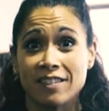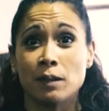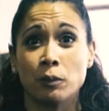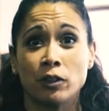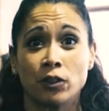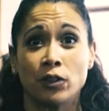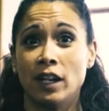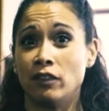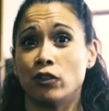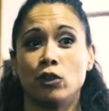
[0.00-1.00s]
similar,
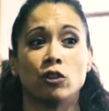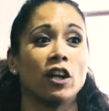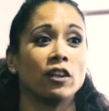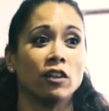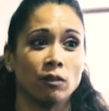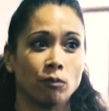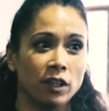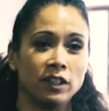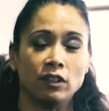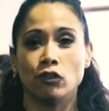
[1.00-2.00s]
and so you're not going to
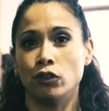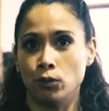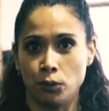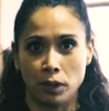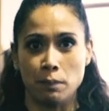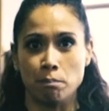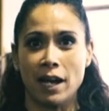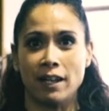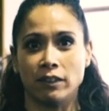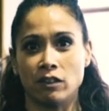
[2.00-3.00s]
run into
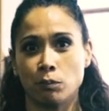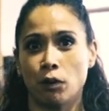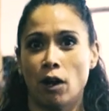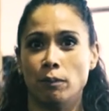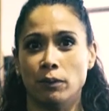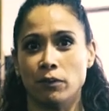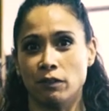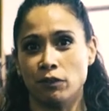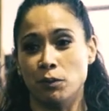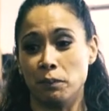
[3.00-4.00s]
imbalance problems
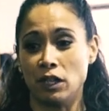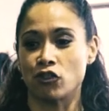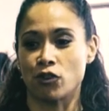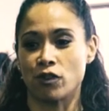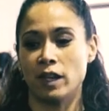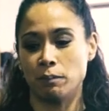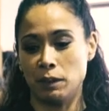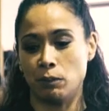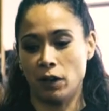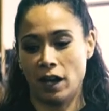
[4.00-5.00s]
if you make sure that
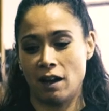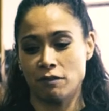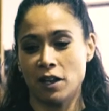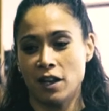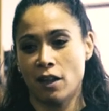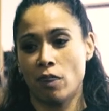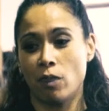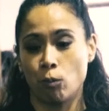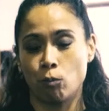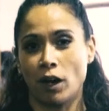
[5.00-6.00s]
people have
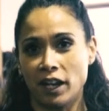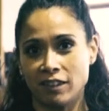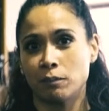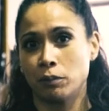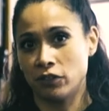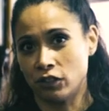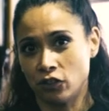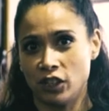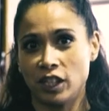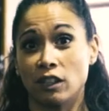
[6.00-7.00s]
the right
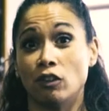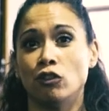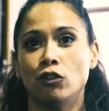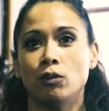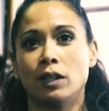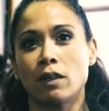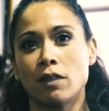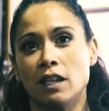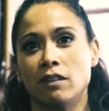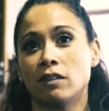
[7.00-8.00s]
positioning and are doing
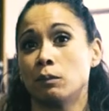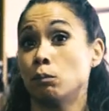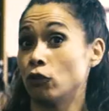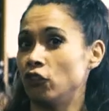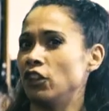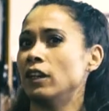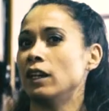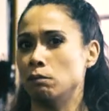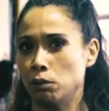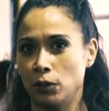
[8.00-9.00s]
things pushing
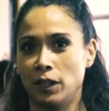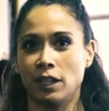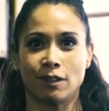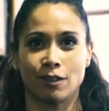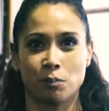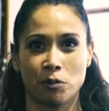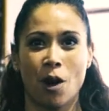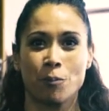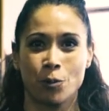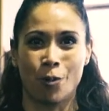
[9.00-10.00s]
and pulling the proper